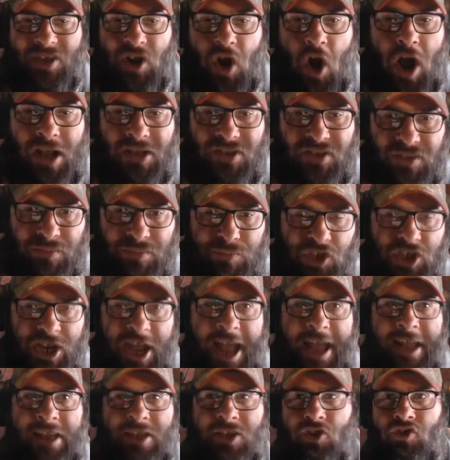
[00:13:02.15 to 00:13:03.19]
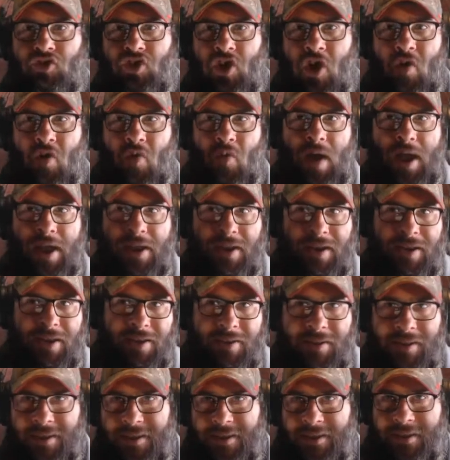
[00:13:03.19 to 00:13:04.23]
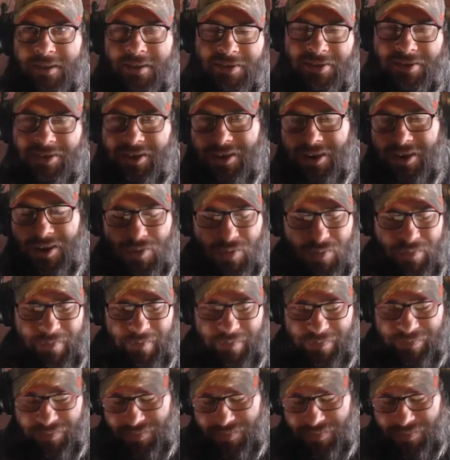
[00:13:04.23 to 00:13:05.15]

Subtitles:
an awesome shot and you don't want to, you know,